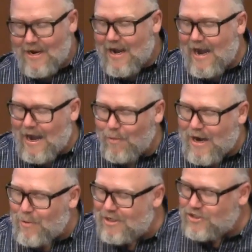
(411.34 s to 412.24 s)
uh, what
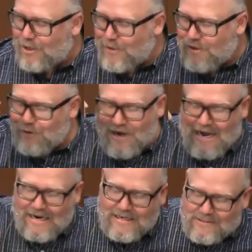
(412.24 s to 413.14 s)
I want to share with you
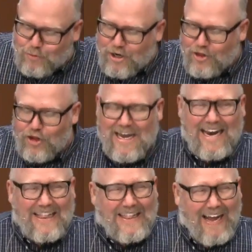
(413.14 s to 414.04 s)
guys, we're going to look at
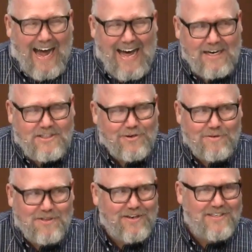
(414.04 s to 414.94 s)
a lot of
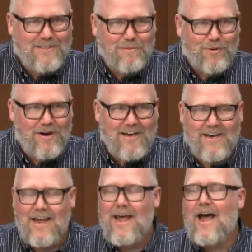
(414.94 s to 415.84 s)
scripture this morning
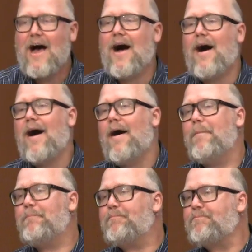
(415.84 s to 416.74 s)

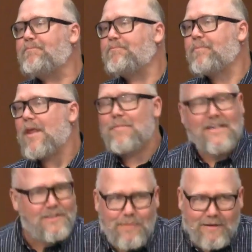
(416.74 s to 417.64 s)
um,
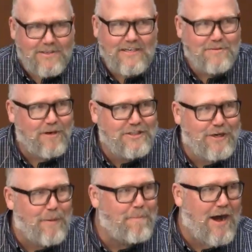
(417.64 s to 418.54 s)
because the Bible says much
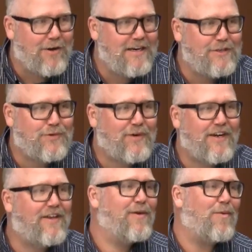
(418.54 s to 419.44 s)
about
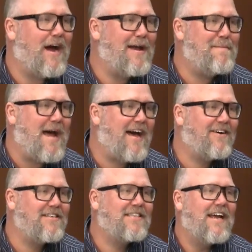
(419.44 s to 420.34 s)
Israel and why it
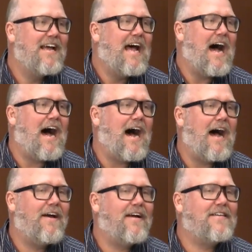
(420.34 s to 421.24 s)
matters.
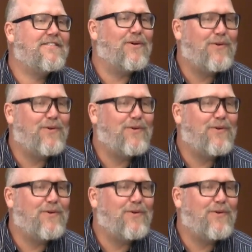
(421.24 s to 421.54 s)
Uh, so,